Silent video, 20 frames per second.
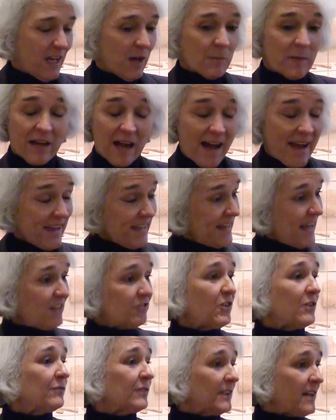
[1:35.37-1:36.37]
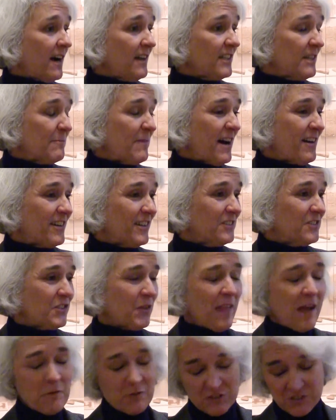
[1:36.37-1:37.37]
But I had actually forgotten about it, so
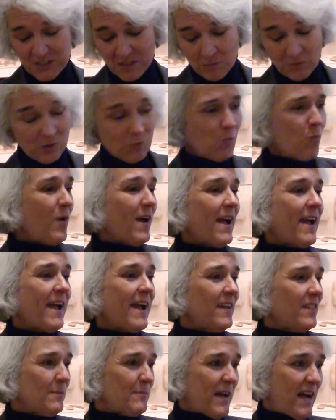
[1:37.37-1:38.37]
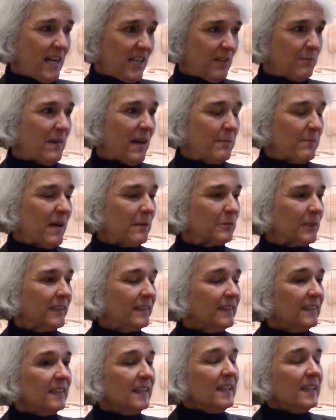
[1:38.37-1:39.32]
that was somewhere way in the back of my memory.